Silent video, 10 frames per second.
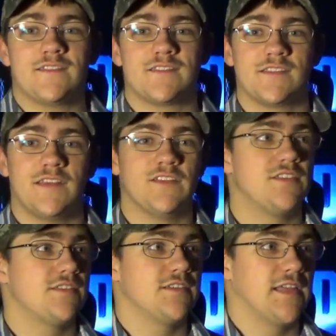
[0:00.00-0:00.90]
It's
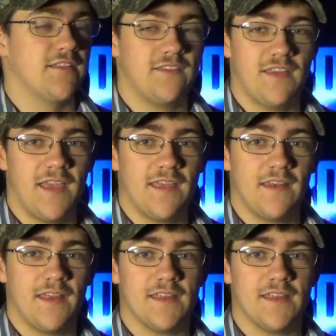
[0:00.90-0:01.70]
insane and